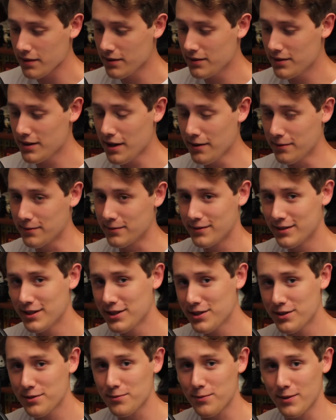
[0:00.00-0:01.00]
No,
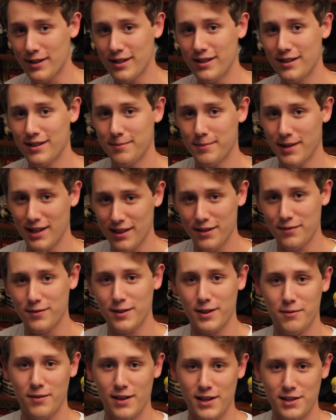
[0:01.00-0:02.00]
this is what my
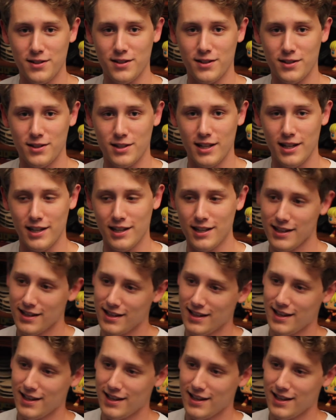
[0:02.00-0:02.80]
lovely face looks like,